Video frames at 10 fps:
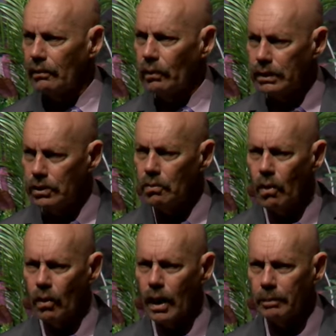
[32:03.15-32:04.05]
When you
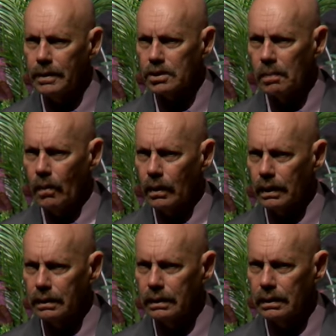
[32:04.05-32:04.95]
woke up this
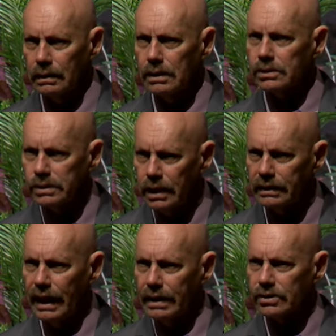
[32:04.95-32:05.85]
morning, this was the
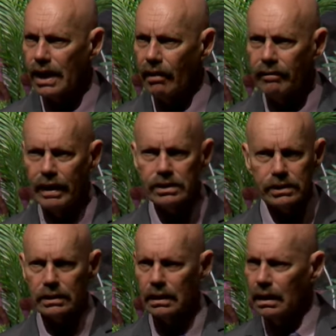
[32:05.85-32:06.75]
day of
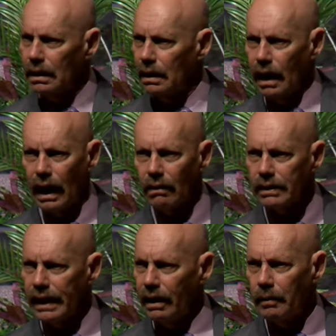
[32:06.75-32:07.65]
salvation. I don't
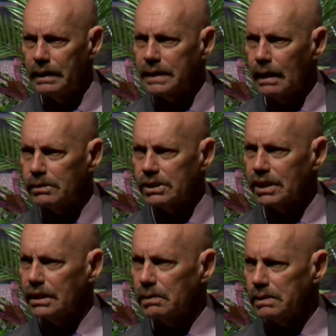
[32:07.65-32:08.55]
care how many times you
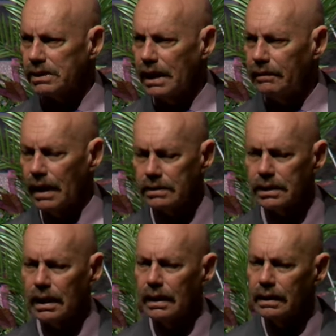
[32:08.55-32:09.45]
said you were saved
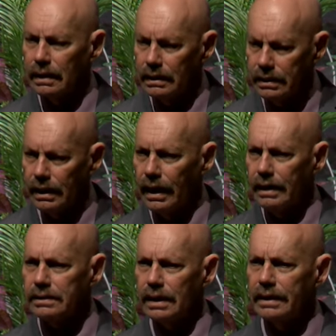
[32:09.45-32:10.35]
yesterday.
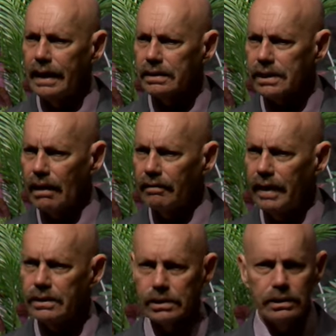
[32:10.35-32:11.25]
Today is the day of
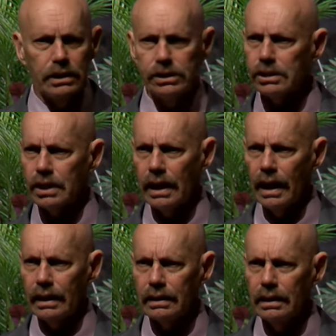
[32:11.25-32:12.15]
salvation. Just
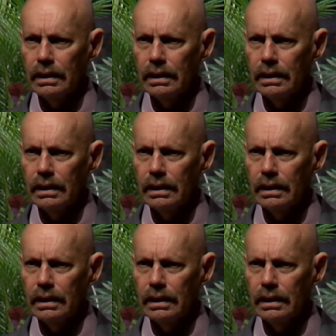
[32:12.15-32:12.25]
today.